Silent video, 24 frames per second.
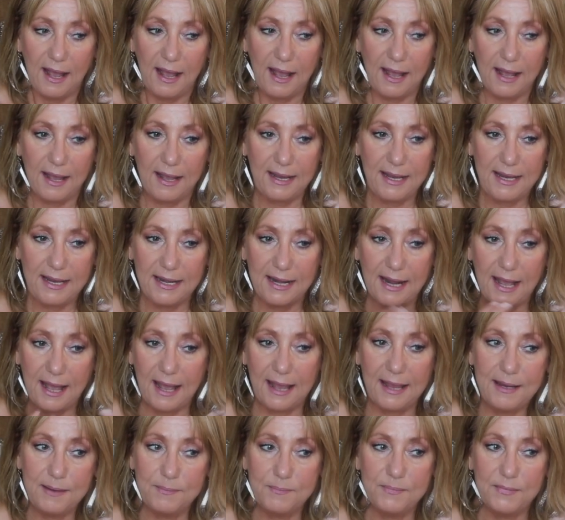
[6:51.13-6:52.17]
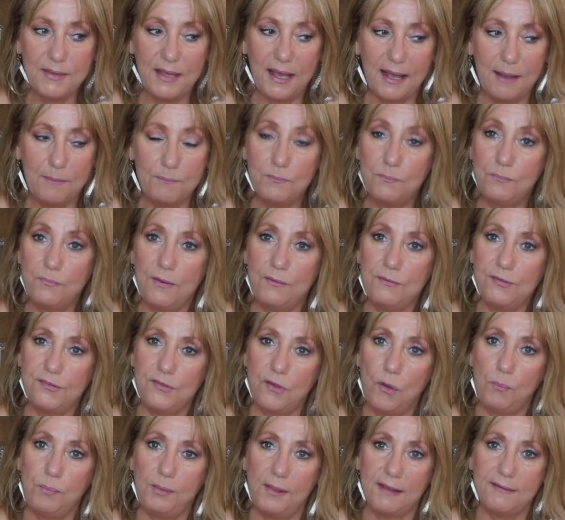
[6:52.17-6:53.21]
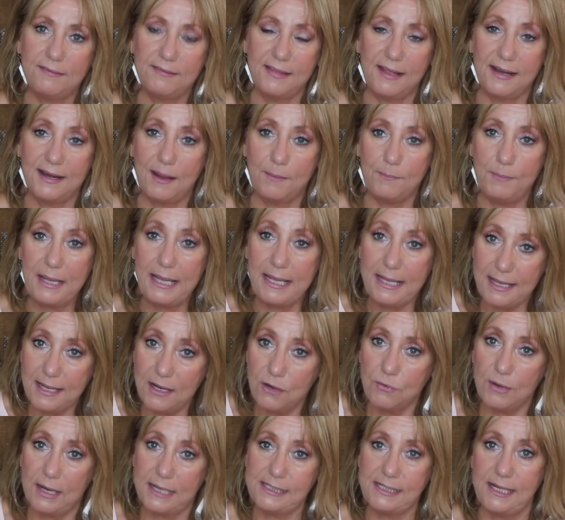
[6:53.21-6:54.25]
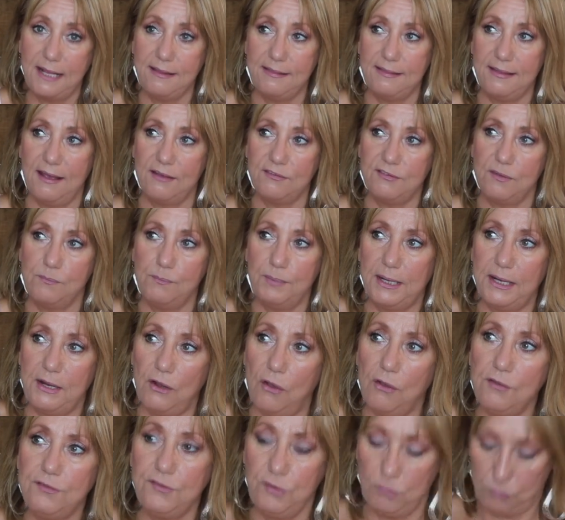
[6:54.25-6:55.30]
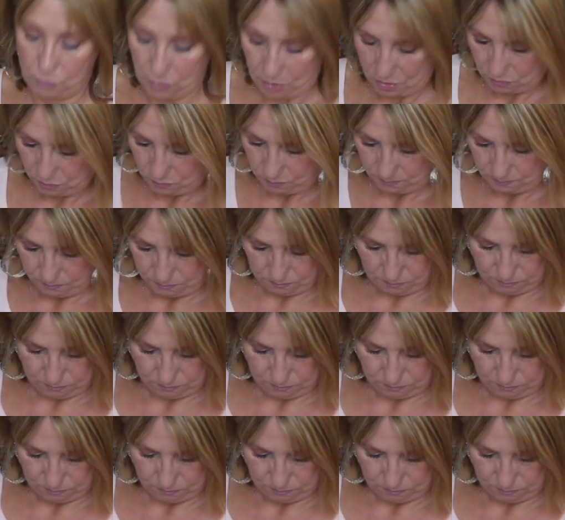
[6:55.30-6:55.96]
uh, and I, I'm so blessed that I'm here at 10,000, but I also know,